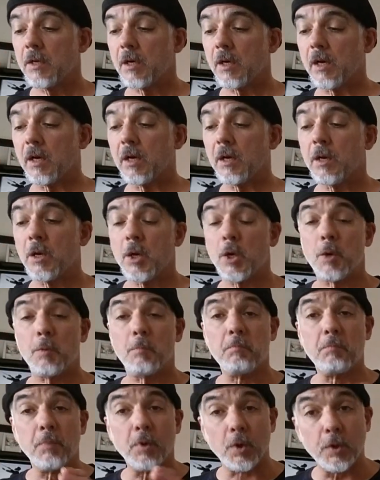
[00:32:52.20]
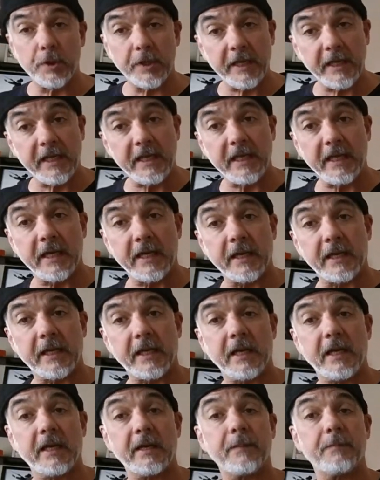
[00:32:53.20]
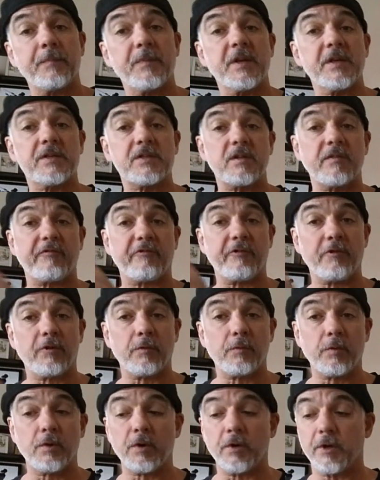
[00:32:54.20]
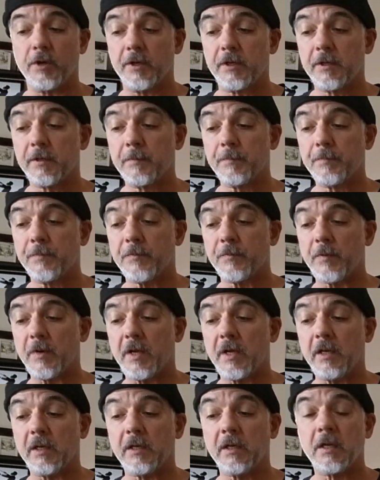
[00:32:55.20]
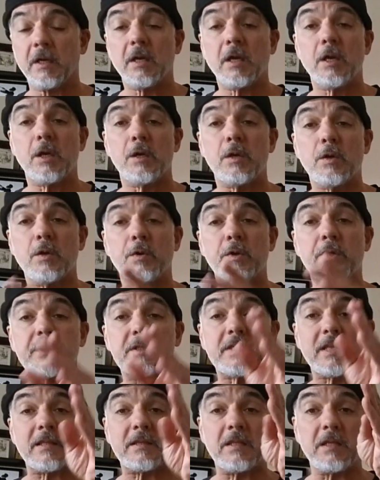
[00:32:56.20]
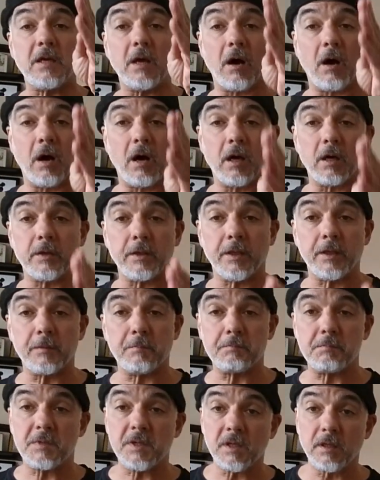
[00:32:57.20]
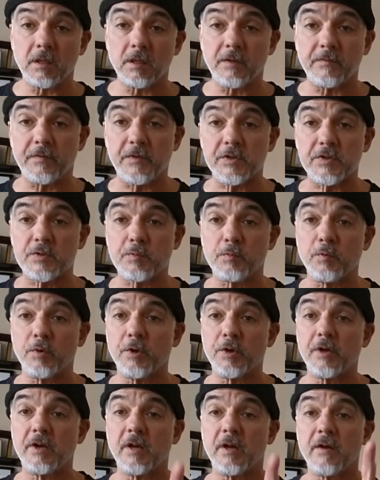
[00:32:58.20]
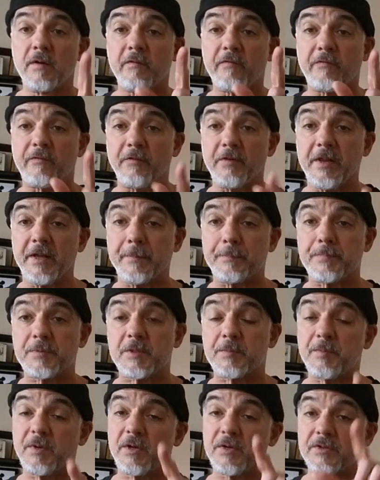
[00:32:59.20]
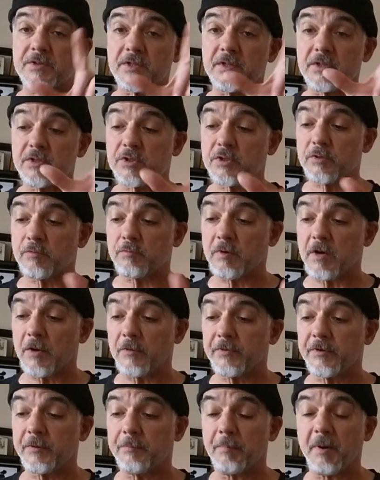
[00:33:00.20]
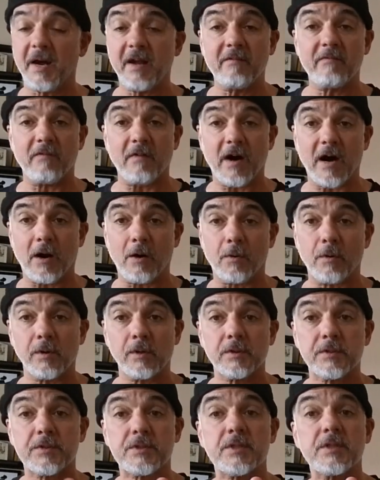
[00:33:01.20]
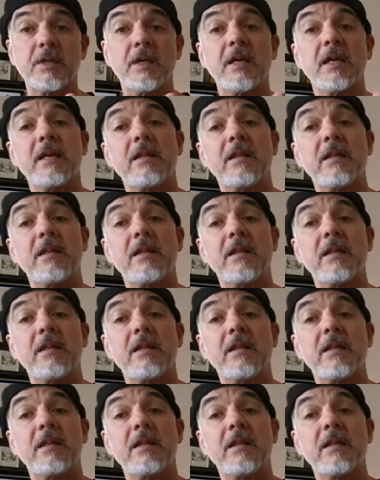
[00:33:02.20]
Mmorir is the full word, right? Notice that the R in the middle of this word flips because it is surrounded by vowels.